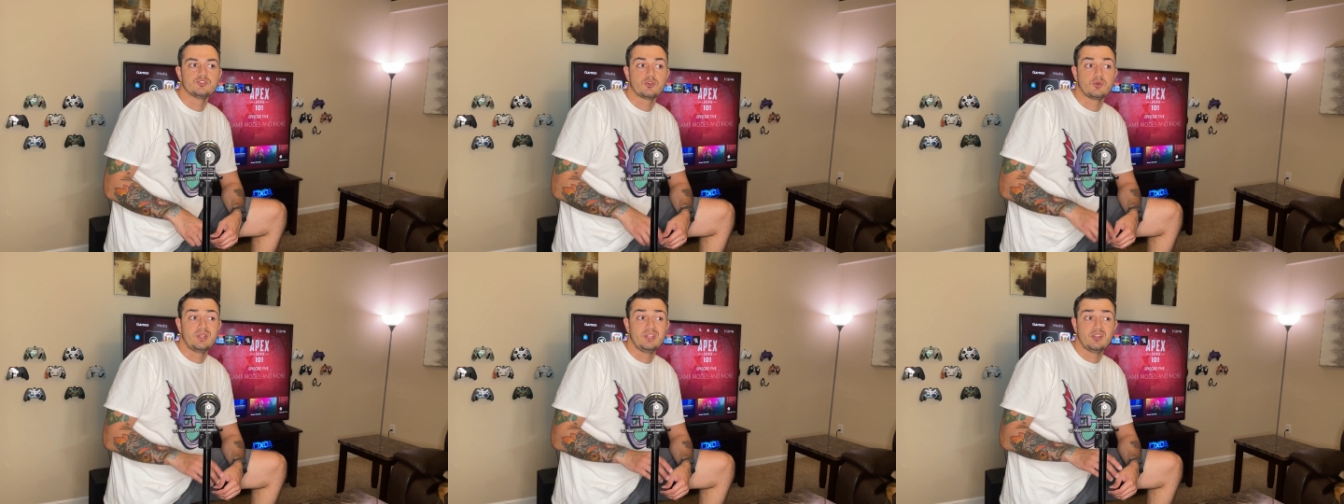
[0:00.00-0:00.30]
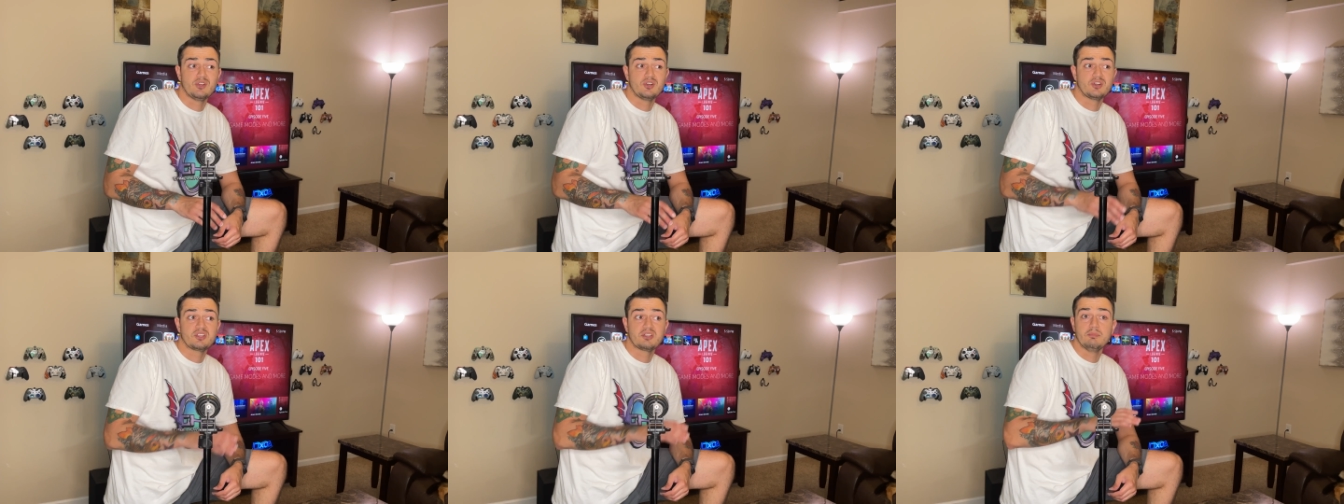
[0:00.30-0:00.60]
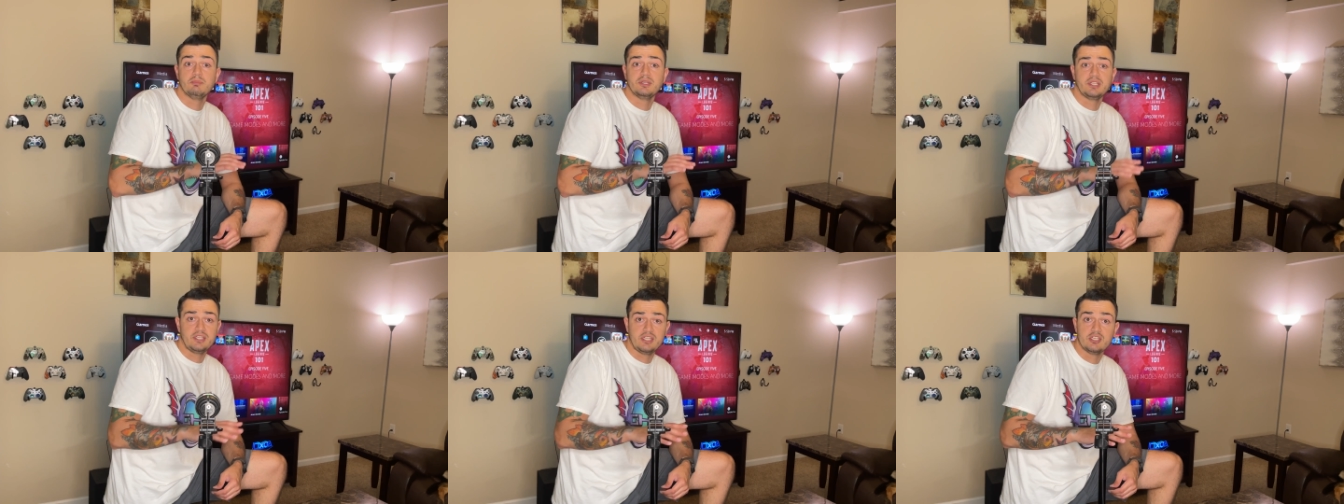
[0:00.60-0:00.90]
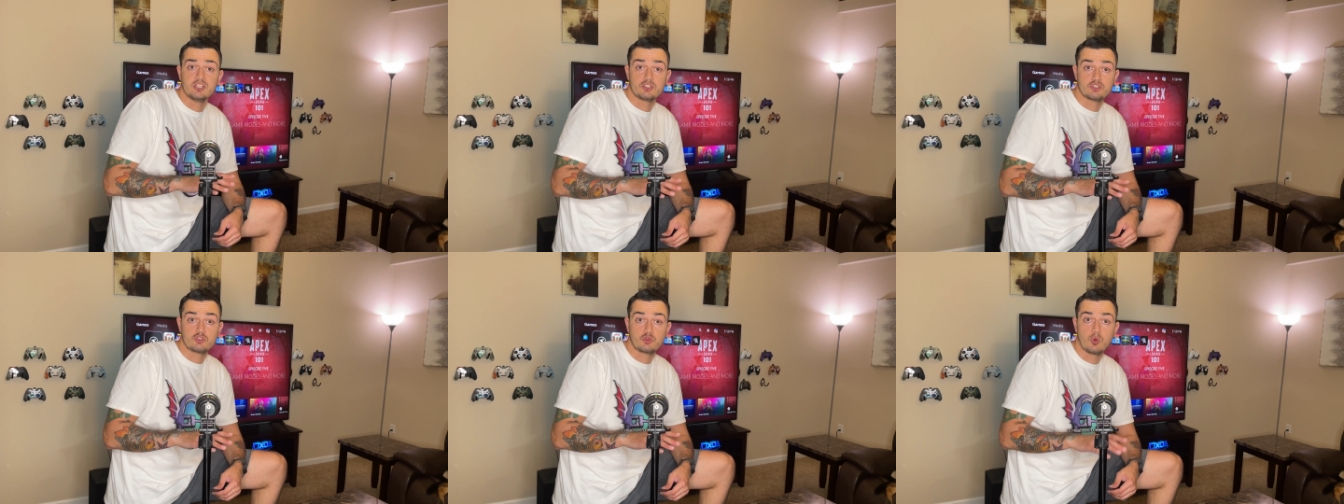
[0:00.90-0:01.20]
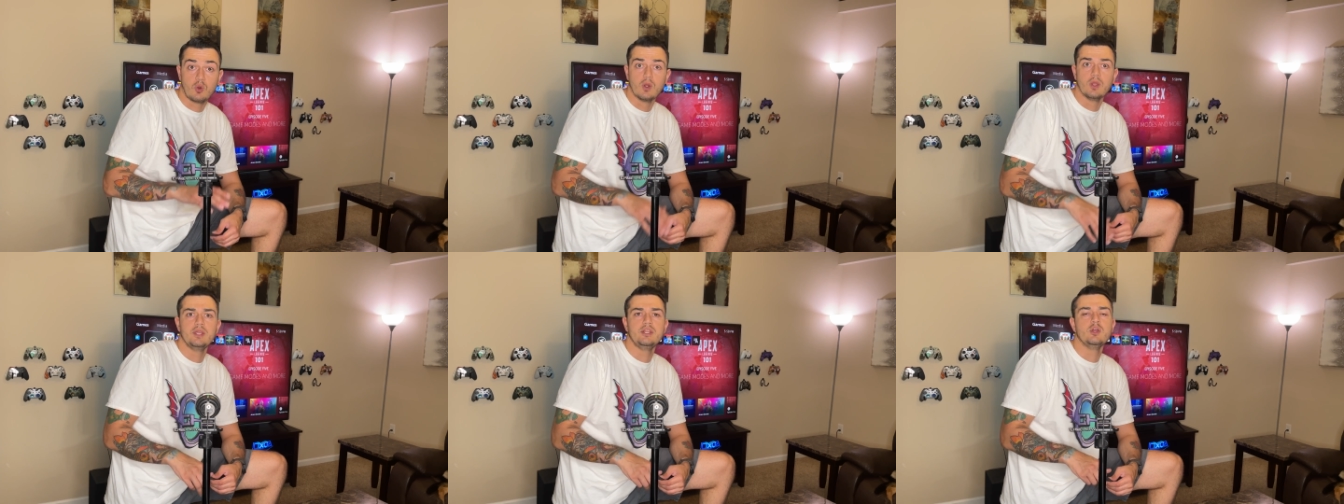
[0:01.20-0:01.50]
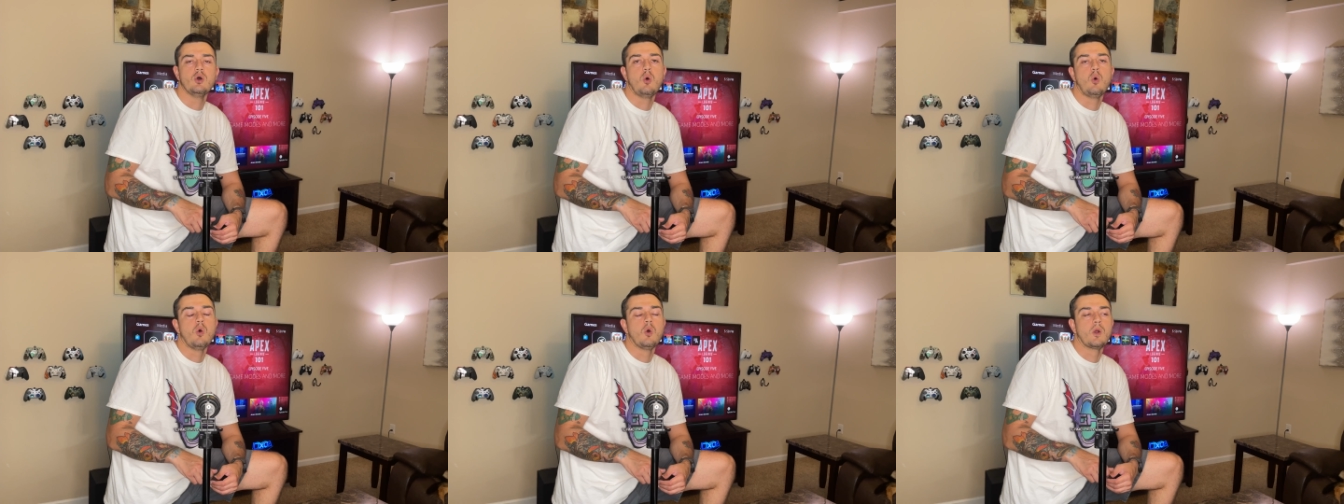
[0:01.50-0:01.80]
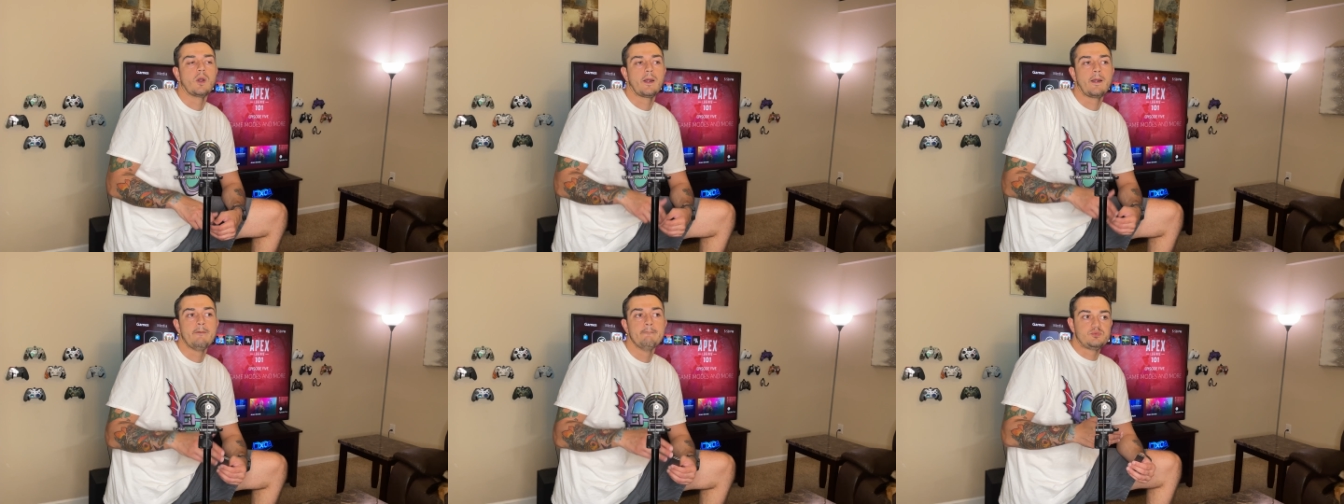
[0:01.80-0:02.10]
are either completely destroyed
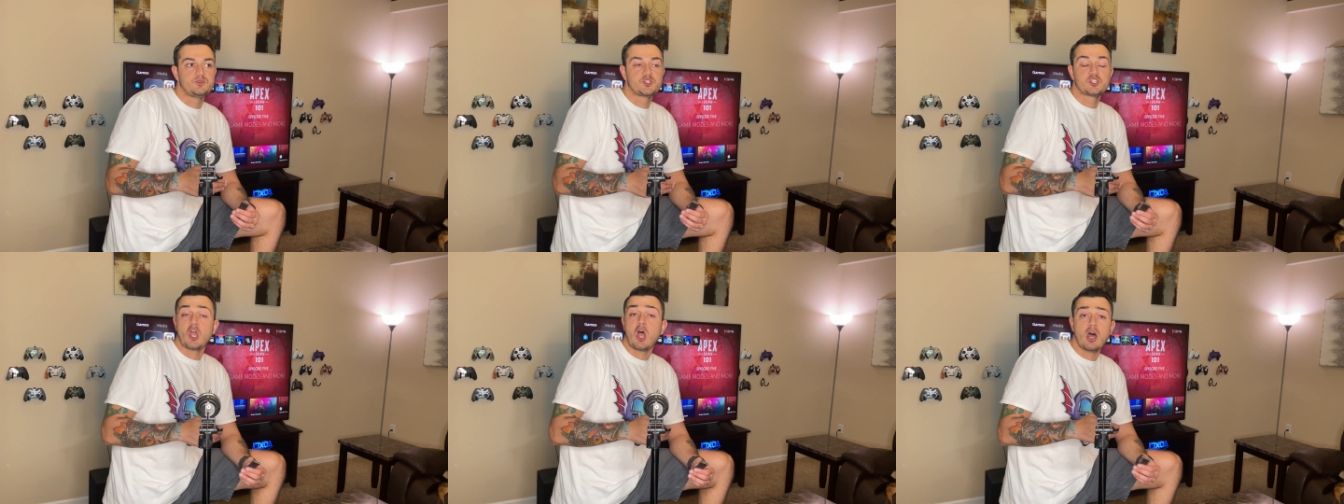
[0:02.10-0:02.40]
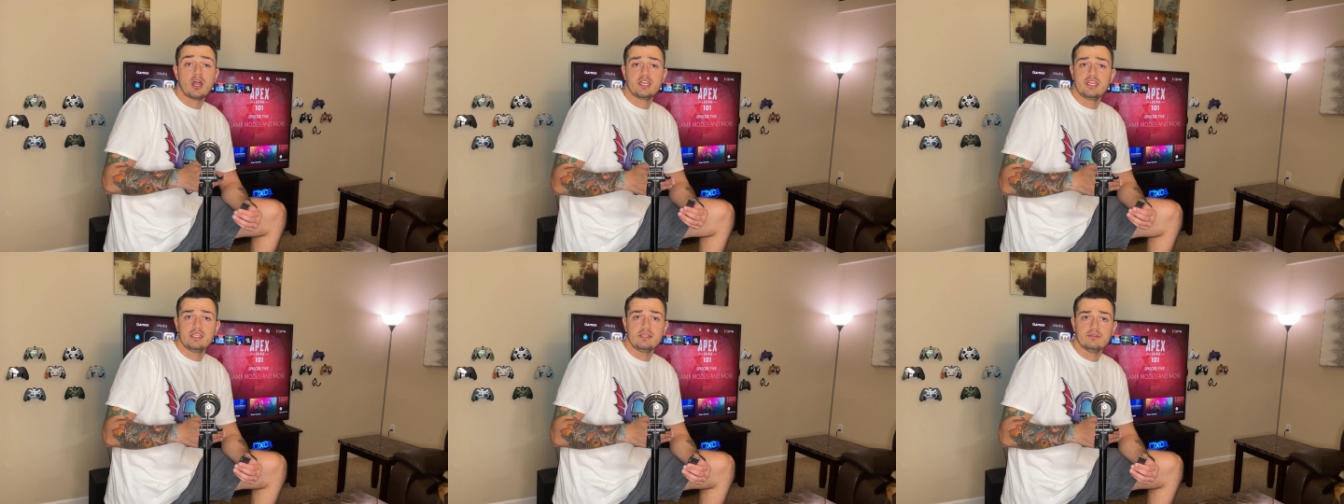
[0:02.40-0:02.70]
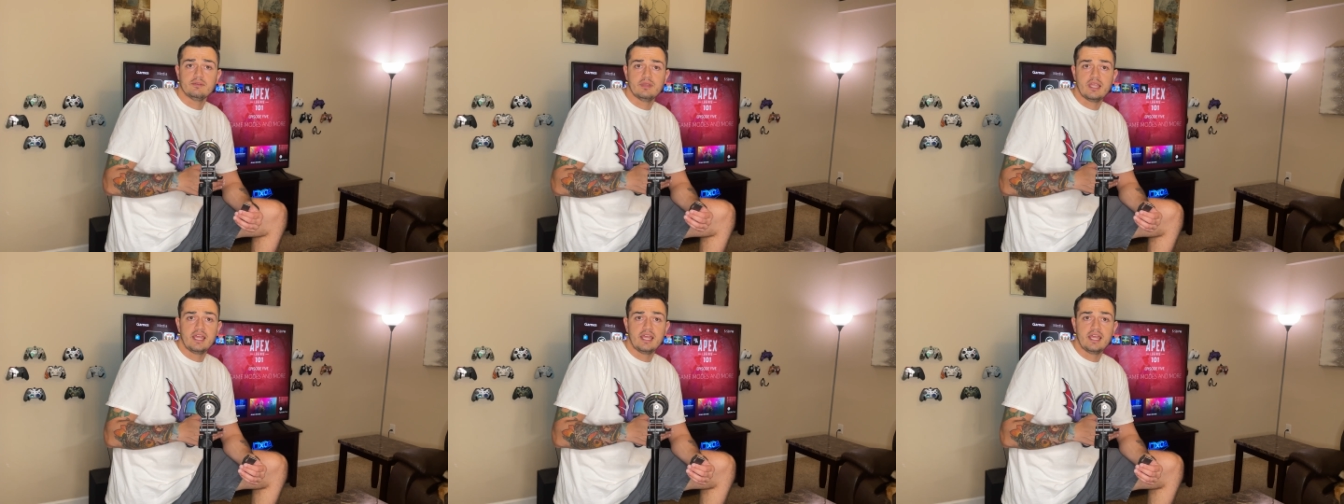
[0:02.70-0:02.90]
or shoddy